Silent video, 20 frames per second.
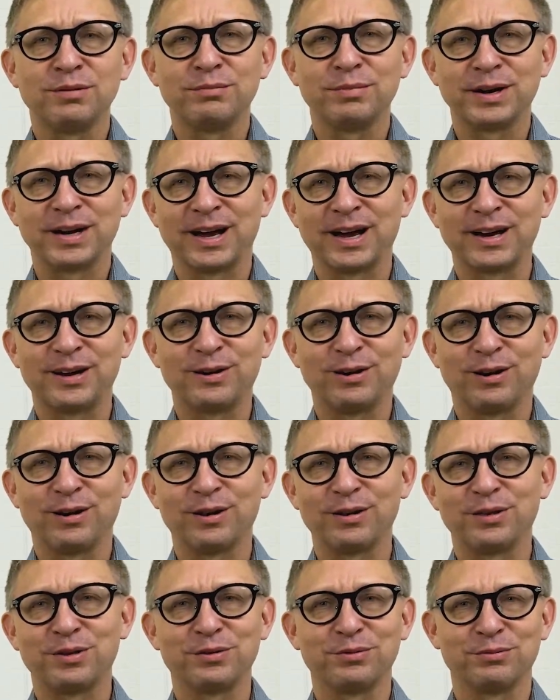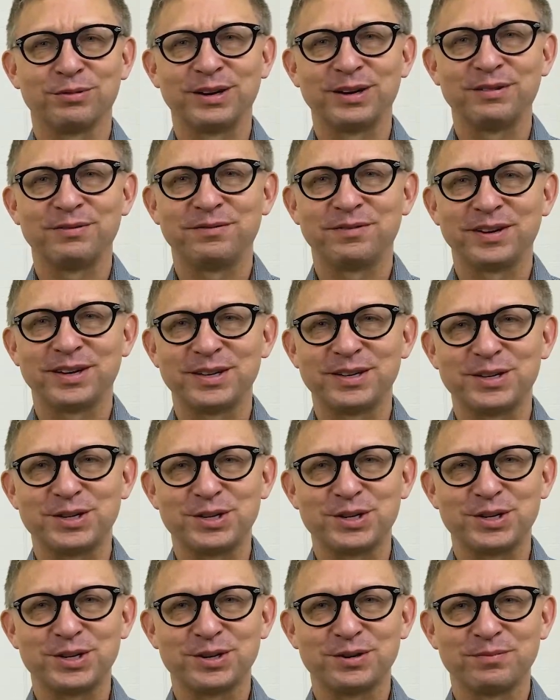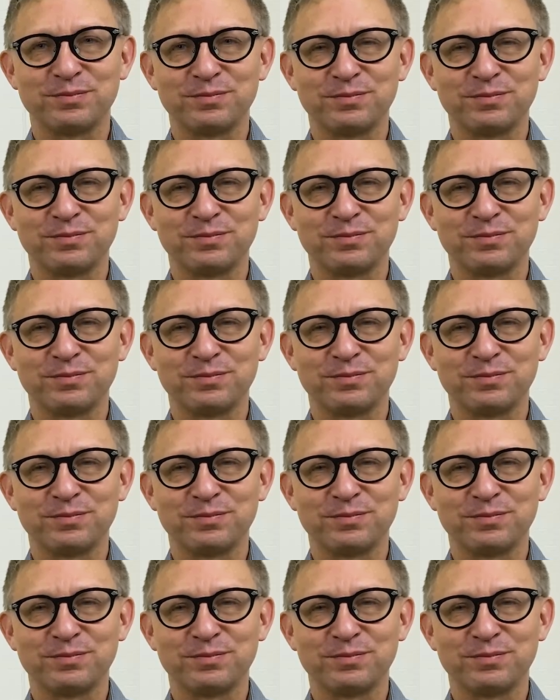but I caught 3 fish.